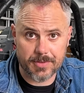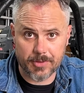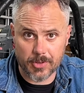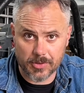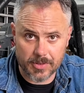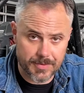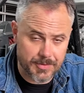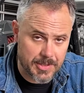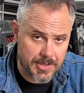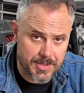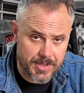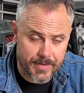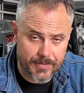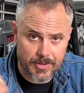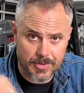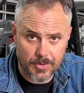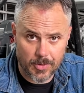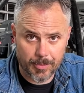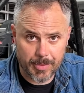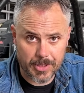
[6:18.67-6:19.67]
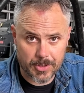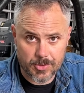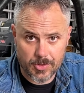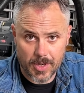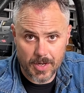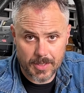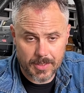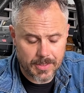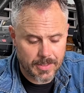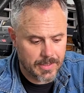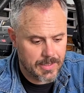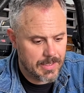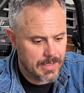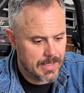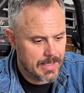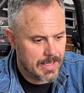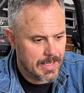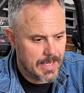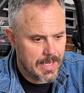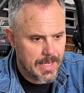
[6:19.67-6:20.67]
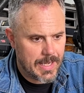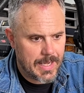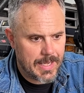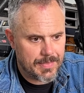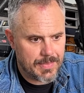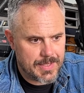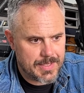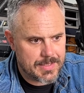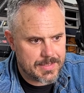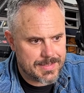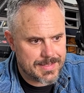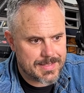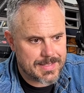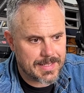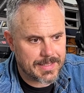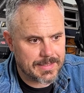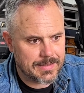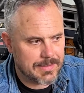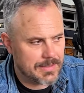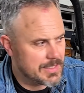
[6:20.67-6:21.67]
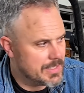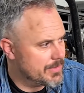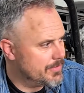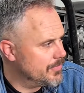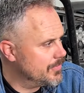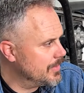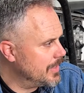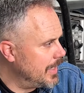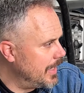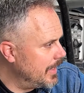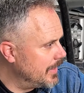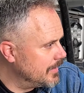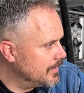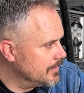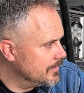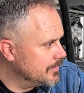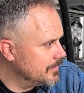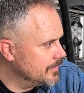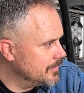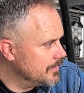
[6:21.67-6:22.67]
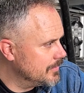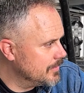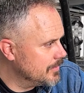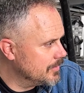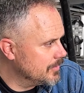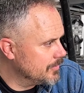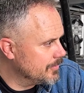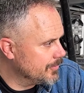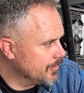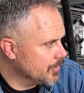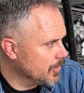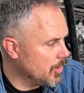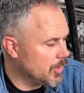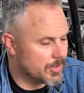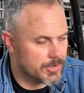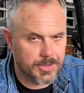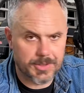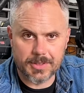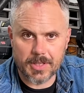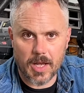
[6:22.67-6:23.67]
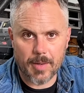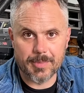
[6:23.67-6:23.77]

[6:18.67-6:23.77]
lifting stuff into a big truck. And then secondly, and for all good common